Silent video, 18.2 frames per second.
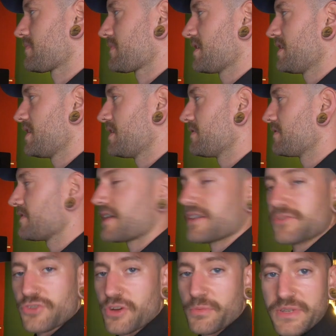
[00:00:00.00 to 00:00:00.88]
And
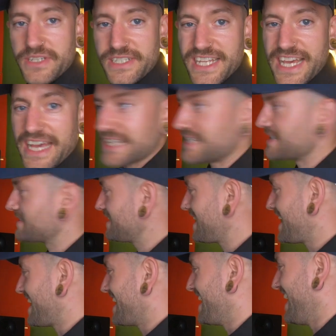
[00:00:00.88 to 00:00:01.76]
that drop is dead.
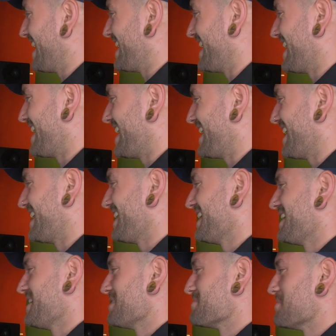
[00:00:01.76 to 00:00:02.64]

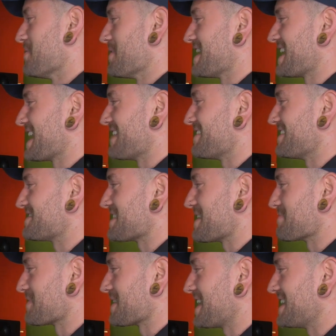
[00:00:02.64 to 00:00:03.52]
But you get the
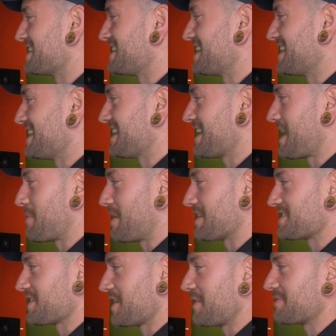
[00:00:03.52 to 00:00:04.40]
general idea. I'm
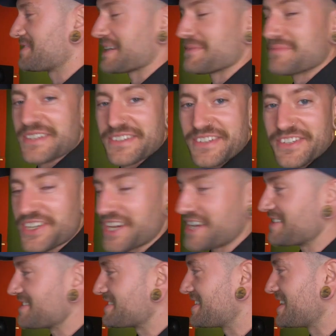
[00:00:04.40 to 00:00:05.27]
actually half tempted to
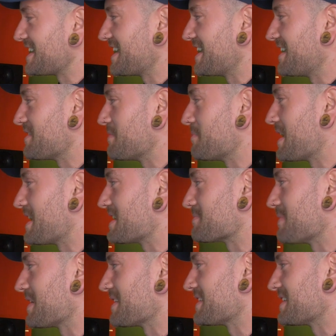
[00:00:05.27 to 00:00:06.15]
change the
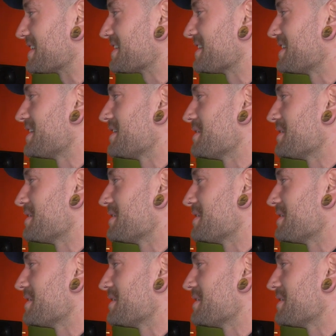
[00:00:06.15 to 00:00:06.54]
bass melody.